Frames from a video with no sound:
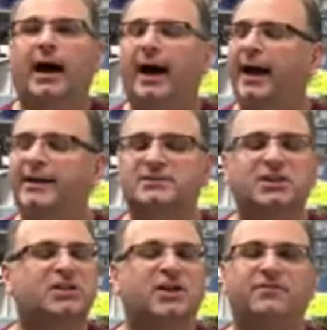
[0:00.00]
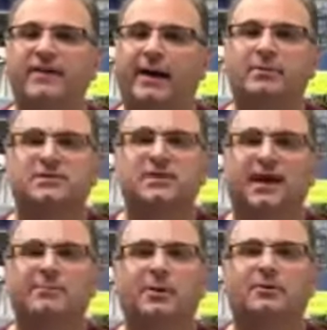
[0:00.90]
I had such a fabulous
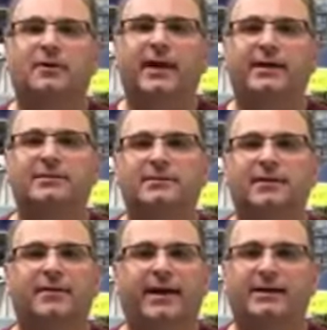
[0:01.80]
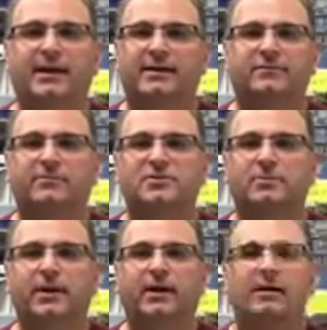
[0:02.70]
time building that kit
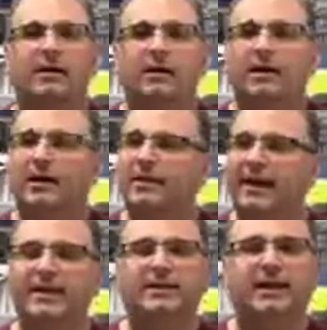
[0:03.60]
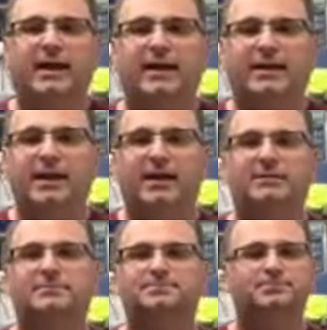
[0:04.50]
from Tamiya. That
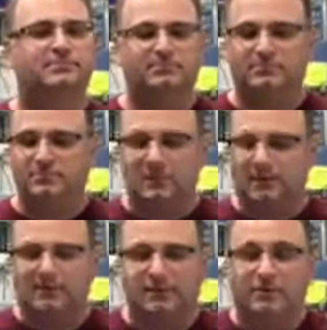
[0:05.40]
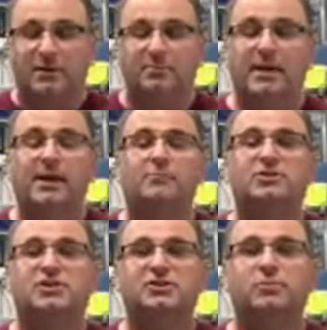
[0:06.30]
kit, to
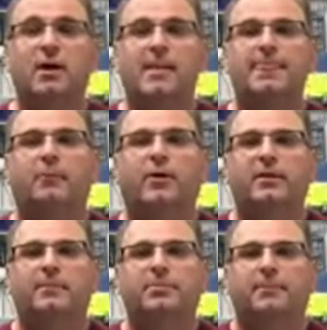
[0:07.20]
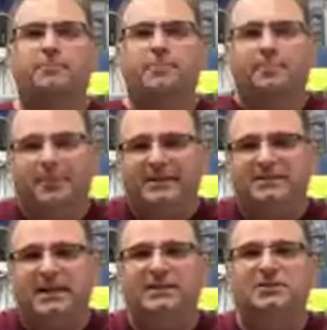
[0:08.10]
me, was just one of the
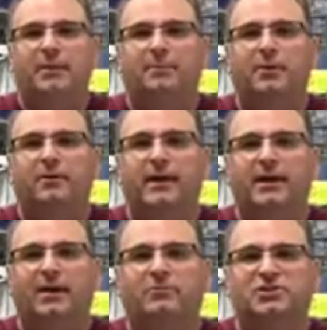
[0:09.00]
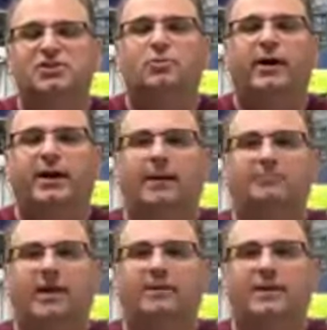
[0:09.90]
best things about building that kit was just the way
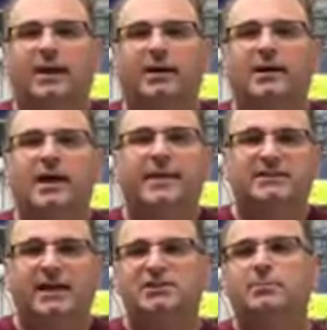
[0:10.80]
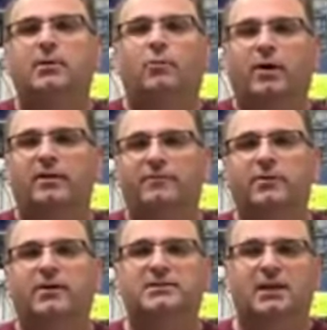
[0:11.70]
it comes out at the end. That's actually being one
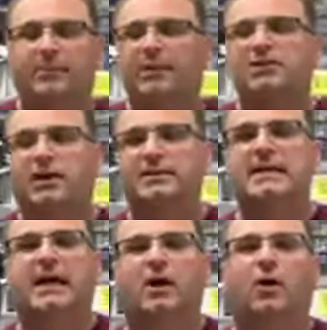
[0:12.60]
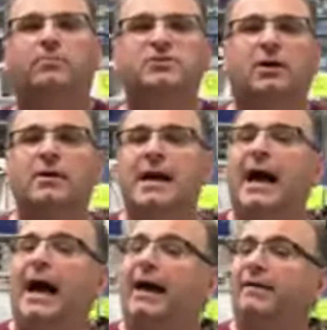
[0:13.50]
of the few kits that I'm actually going to take home.
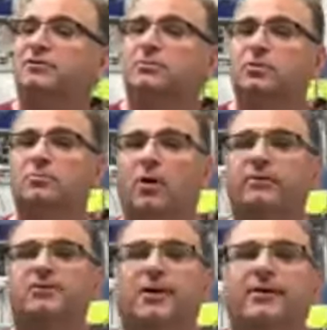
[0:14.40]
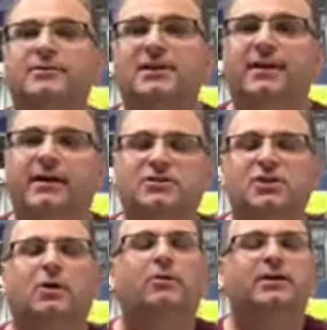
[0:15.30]
So I have some new motorcycles in
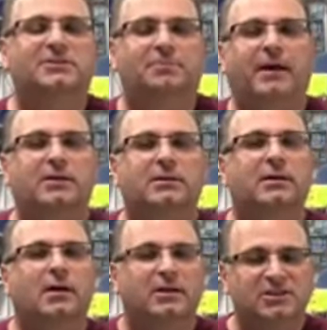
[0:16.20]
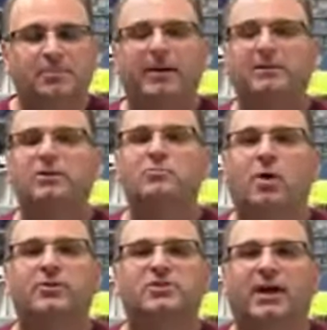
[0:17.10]
there, so expect a
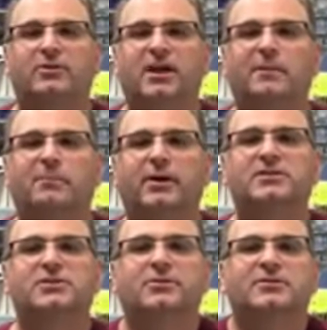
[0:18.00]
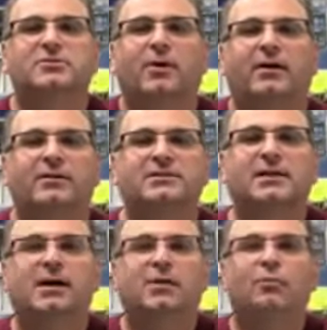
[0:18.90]
new motorcycle kit pretty soon as well,
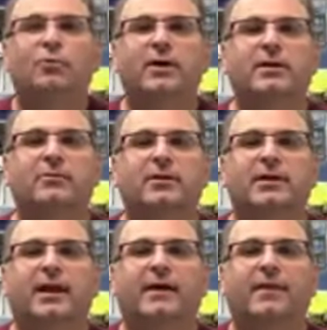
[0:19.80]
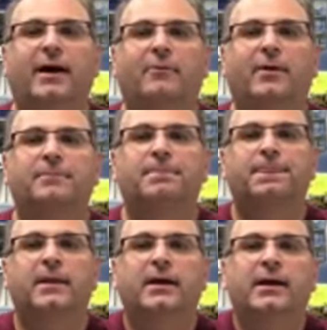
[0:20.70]
because really like that one.
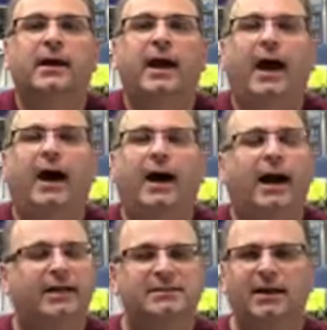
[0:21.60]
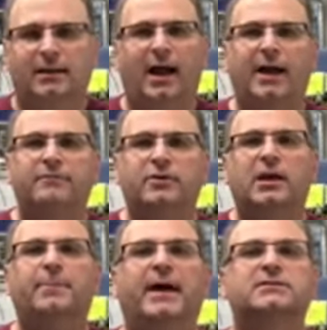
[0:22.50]
I see a lot of you
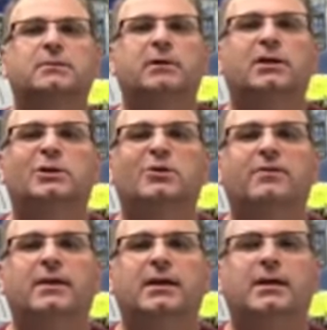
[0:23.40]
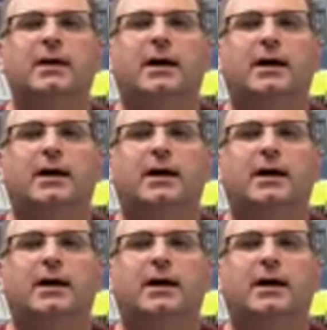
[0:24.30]
keep asking me to do the